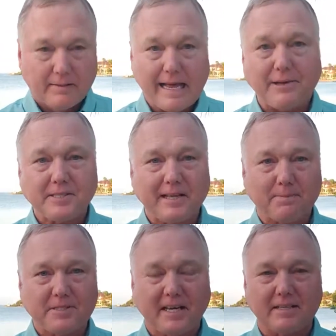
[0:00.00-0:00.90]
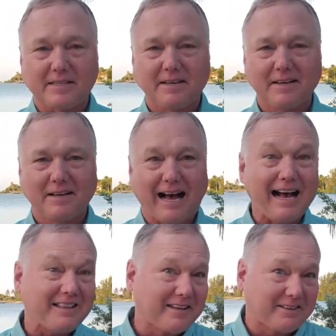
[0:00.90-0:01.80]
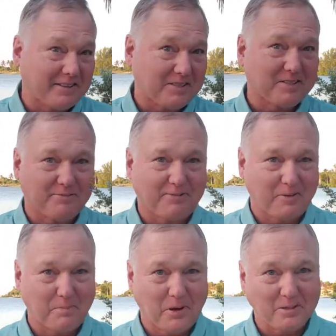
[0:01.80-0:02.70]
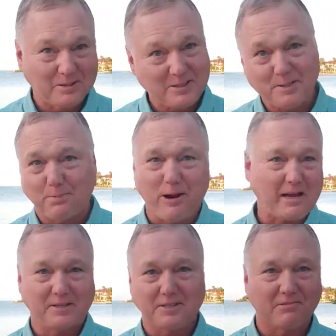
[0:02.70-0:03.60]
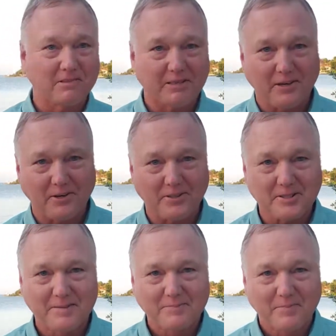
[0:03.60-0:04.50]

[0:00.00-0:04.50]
Now step 6, I think this is the fun part. This is the practice, drill, rehearse.